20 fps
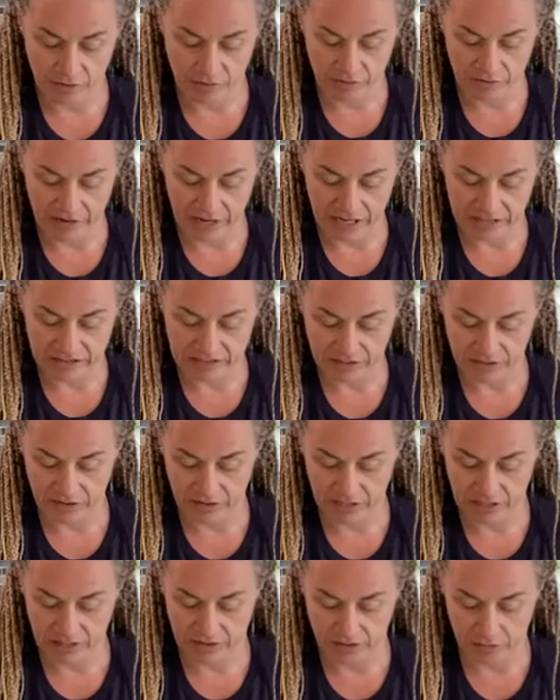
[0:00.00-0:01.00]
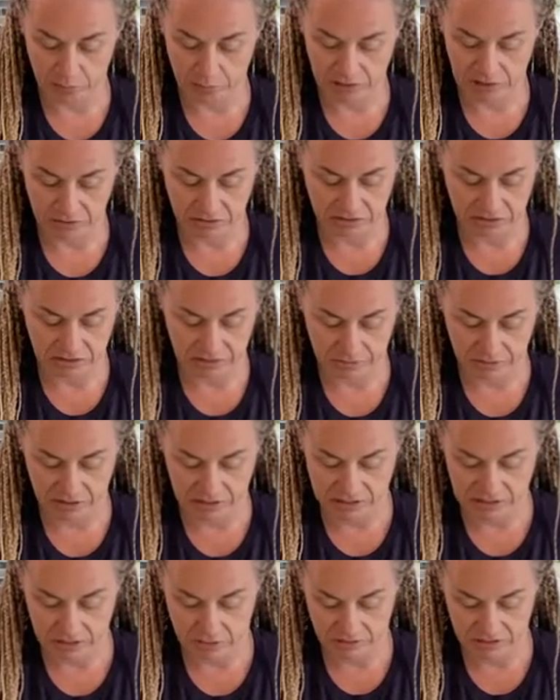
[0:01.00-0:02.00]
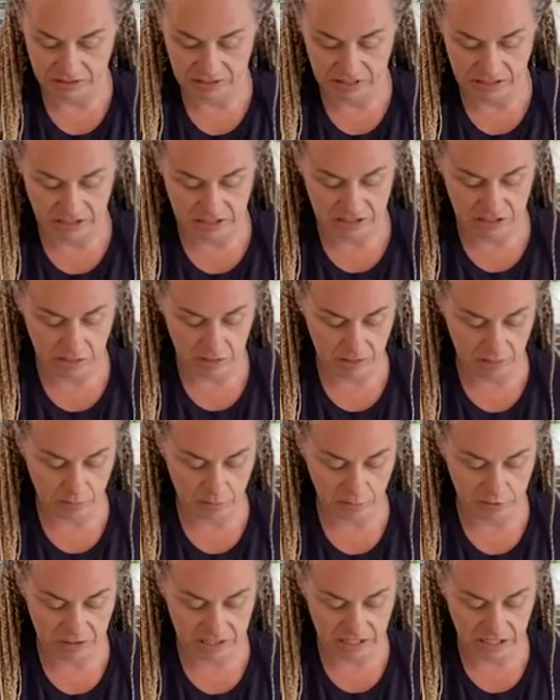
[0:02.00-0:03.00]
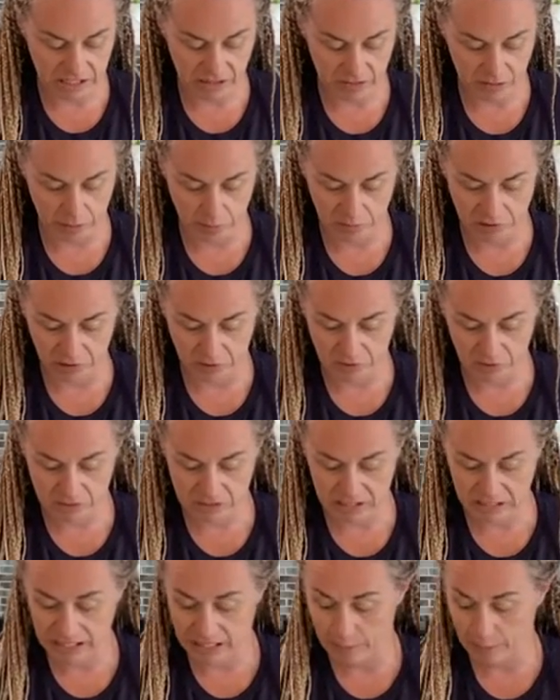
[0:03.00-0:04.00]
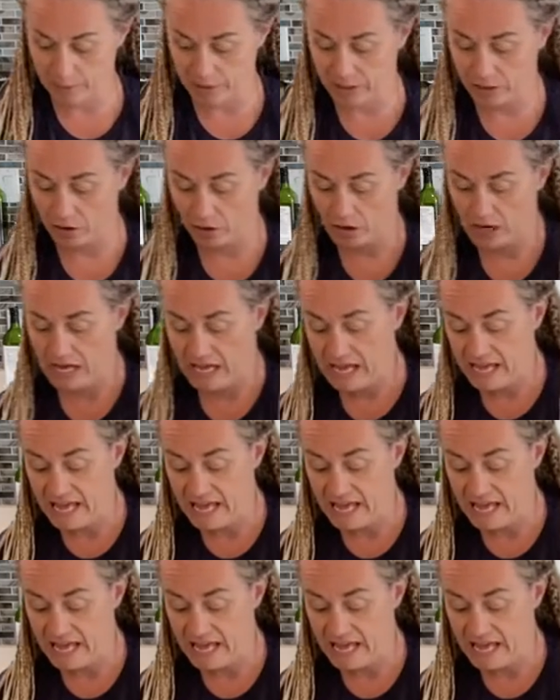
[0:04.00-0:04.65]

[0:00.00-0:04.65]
faster than other meal delivery services. You can put together a meal using Epicure.